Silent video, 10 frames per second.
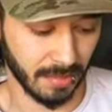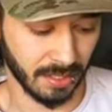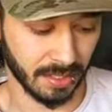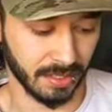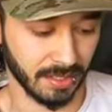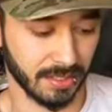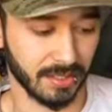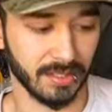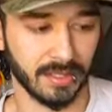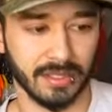
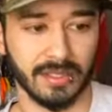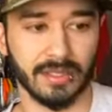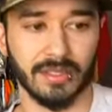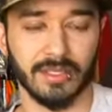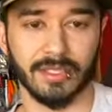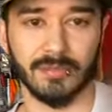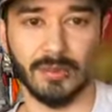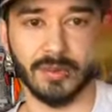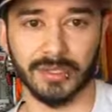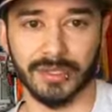because there's
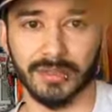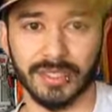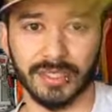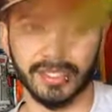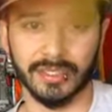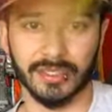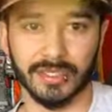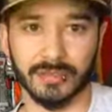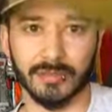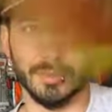more to
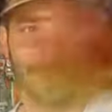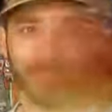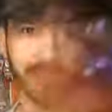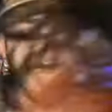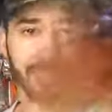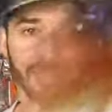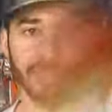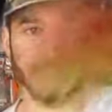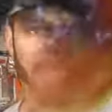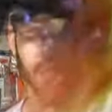this
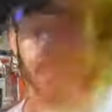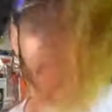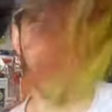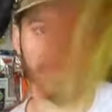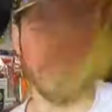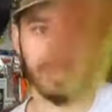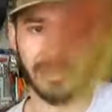design,